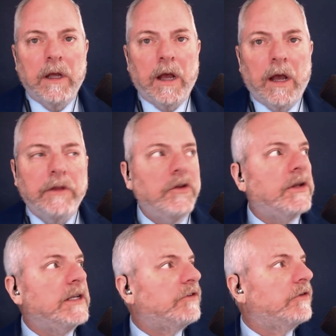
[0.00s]
Uh, you
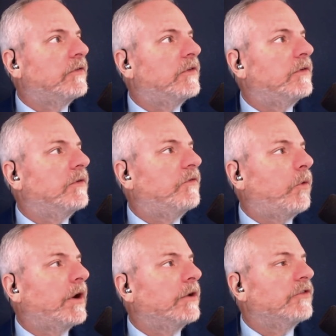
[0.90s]
can listen
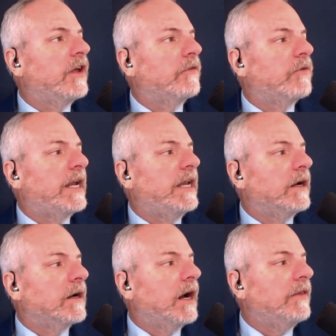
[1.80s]
for it yourself right
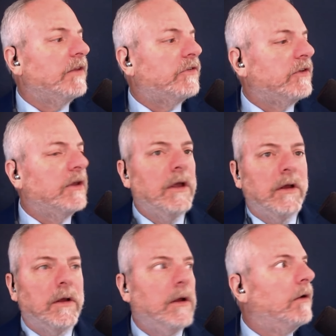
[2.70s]
here on this
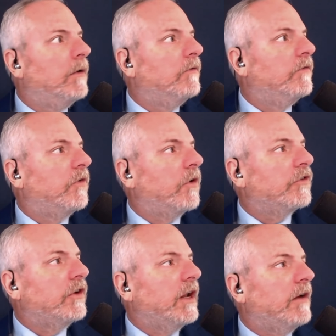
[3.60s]

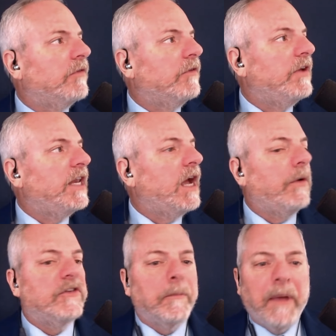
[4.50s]
version of the video.
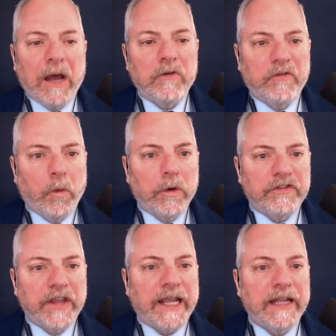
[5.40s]
It's about four
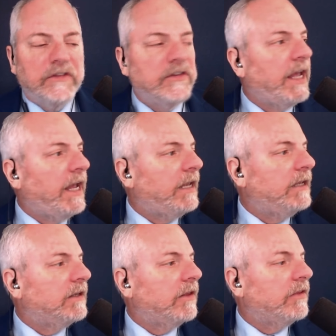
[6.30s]
seconds
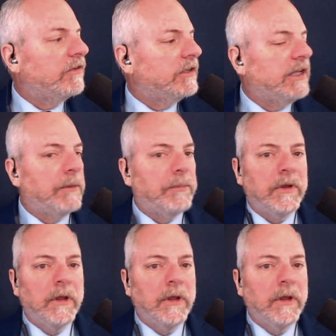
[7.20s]
into this clip.